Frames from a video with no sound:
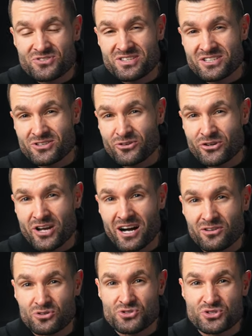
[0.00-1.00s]

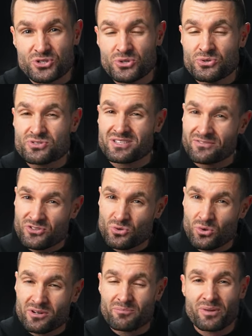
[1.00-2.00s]
$600 used if you
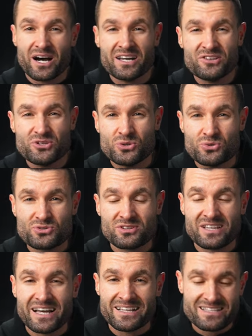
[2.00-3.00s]
wanna buy a used
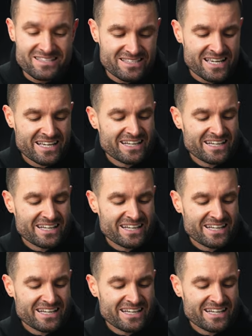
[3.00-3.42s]
lens,